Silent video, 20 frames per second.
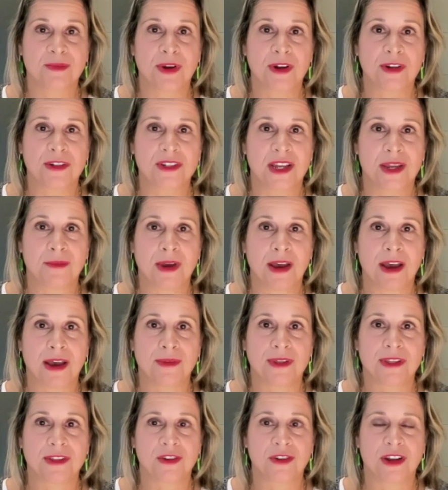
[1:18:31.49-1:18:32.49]
part time
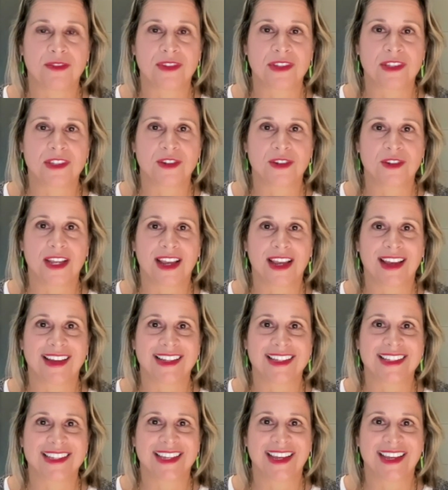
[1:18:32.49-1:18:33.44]
hobby driving Zodiacs.